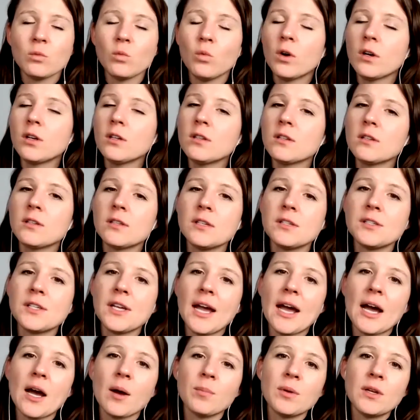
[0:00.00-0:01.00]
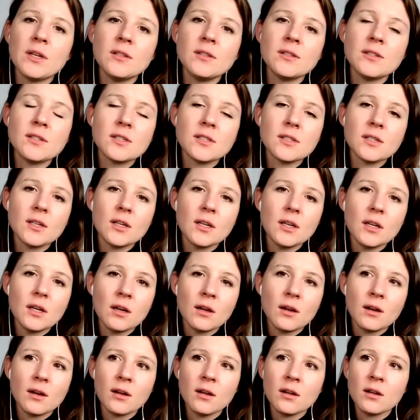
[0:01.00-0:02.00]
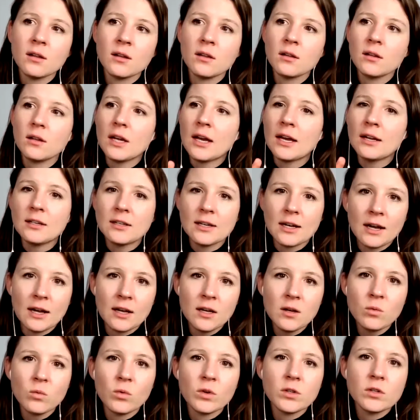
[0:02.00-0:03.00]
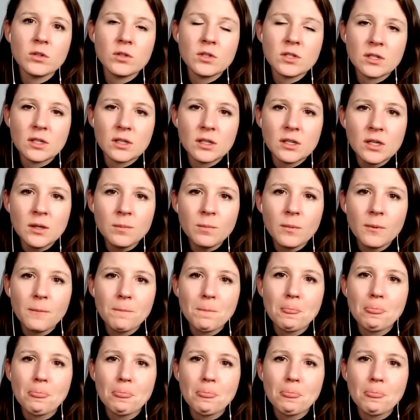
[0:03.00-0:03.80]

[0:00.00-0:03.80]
One of the things that happens at night when you sleep